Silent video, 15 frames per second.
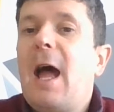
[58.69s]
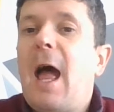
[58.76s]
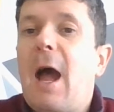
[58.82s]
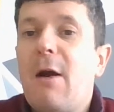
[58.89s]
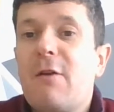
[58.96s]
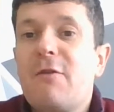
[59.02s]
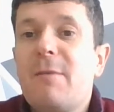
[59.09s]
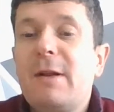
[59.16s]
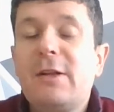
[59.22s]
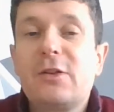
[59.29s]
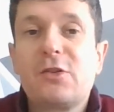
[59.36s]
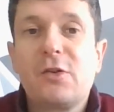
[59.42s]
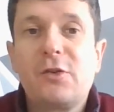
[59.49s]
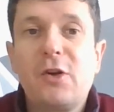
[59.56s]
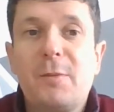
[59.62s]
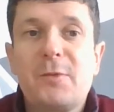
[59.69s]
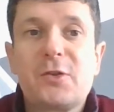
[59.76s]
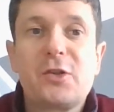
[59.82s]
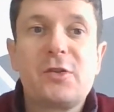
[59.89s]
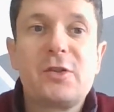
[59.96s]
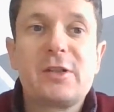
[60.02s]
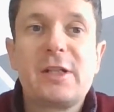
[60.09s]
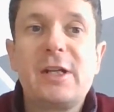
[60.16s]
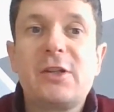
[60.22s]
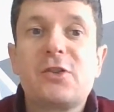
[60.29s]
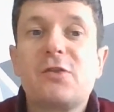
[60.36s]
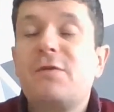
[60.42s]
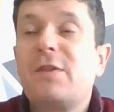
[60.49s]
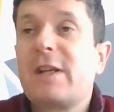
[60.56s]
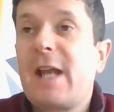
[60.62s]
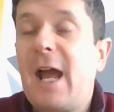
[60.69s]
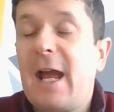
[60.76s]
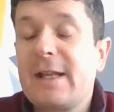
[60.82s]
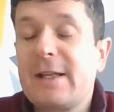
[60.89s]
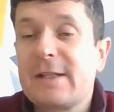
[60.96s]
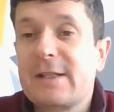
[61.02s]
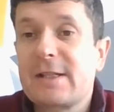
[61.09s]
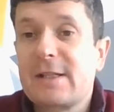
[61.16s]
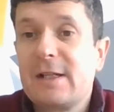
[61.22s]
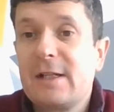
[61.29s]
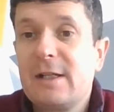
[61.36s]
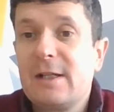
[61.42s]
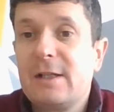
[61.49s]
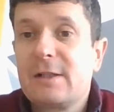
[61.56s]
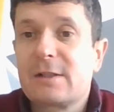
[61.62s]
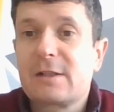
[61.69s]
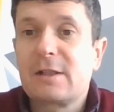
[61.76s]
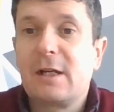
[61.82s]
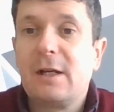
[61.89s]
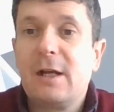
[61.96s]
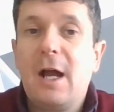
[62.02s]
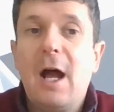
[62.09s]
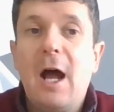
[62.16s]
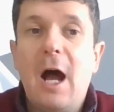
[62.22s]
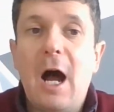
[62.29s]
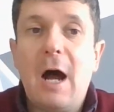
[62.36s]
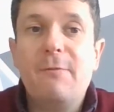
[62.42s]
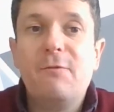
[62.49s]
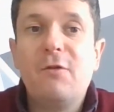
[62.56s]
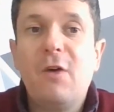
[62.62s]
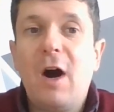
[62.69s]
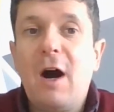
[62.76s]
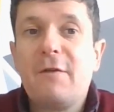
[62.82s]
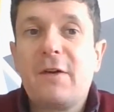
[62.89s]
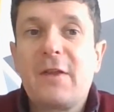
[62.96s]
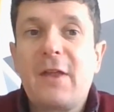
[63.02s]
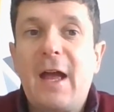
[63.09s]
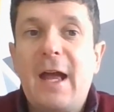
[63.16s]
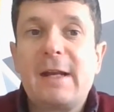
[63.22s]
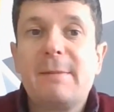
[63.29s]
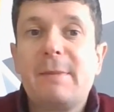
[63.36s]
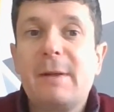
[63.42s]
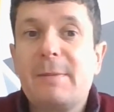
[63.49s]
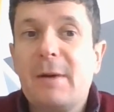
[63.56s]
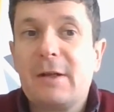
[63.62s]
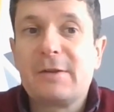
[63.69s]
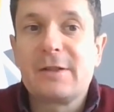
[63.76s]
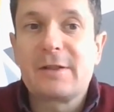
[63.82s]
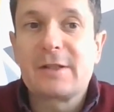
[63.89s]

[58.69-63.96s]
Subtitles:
However, many took the opportunity to recant rather than be burned at